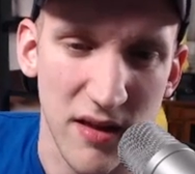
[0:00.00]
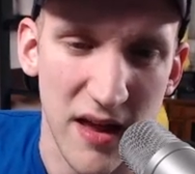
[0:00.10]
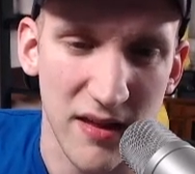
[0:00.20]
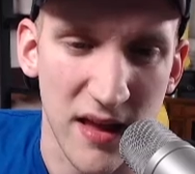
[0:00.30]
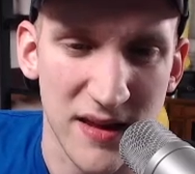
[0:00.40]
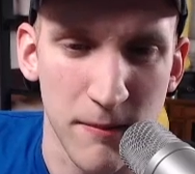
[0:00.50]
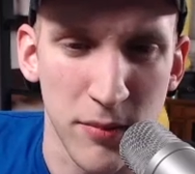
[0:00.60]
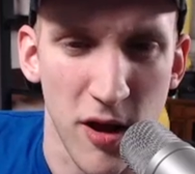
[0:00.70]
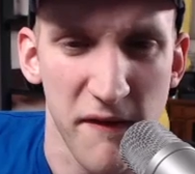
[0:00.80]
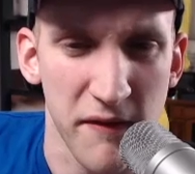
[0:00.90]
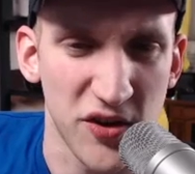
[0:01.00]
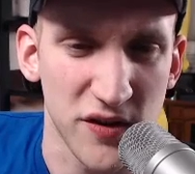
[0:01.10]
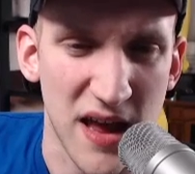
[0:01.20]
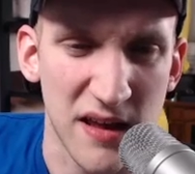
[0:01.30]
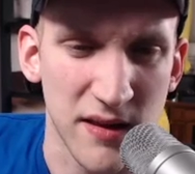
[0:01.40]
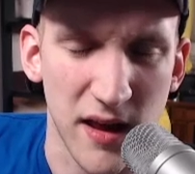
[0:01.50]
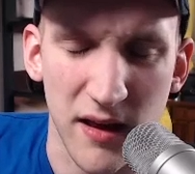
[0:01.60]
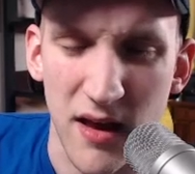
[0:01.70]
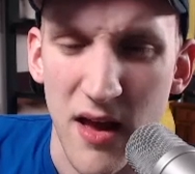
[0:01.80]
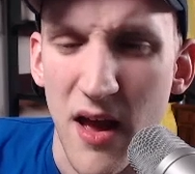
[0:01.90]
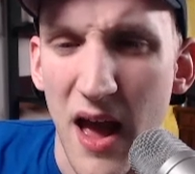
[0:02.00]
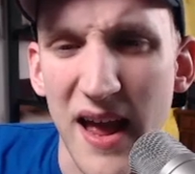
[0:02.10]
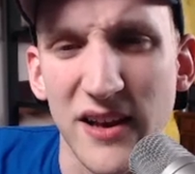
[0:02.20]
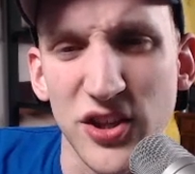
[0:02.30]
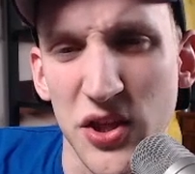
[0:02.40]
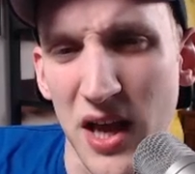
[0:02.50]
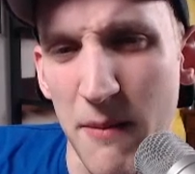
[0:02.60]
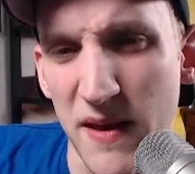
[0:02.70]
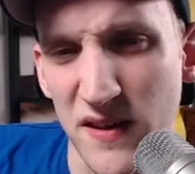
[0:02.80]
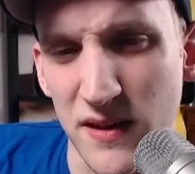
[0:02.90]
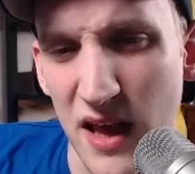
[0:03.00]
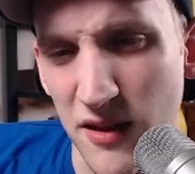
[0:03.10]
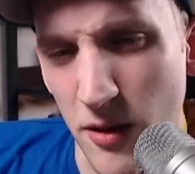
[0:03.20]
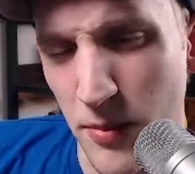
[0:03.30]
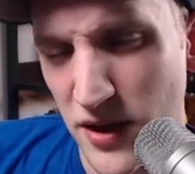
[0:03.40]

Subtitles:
Lets him bluff if he just has, I actually think I messed his hand up.